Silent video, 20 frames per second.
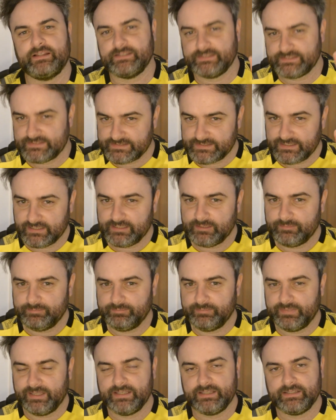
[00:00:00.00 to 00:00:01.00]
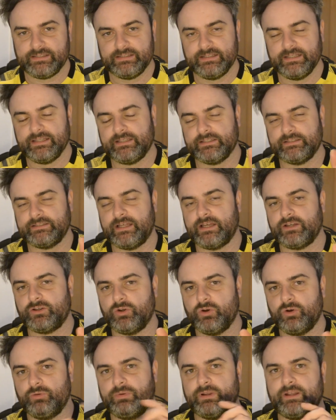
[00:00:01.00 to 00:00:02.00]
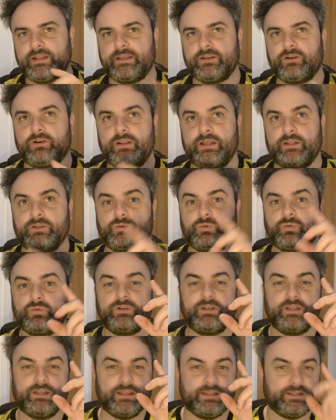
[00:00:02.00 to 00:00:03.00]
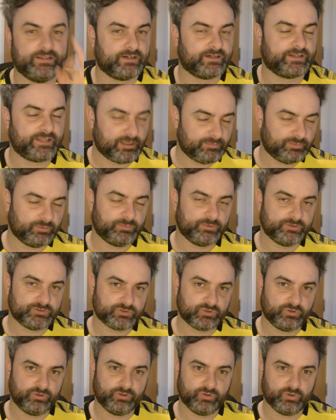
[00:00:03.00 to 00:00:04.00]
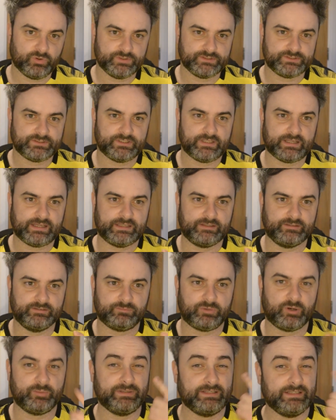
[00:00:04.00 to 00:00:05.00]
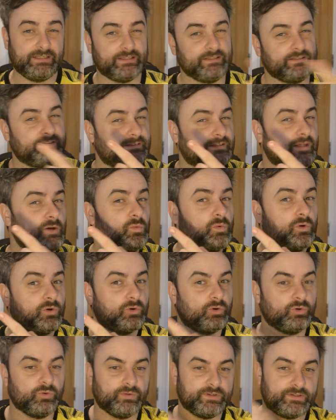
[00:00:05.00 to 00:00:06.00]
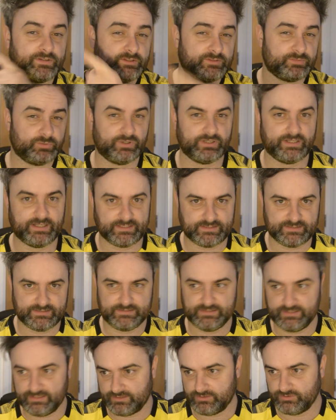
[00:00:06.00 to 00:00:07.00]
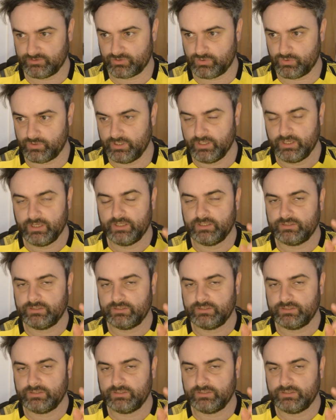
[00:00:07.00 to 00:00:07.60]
still may leak in that goal, but I think Orlando are capable of scoring goals and probably leaking in that one goal like Sporting Kansas City can score.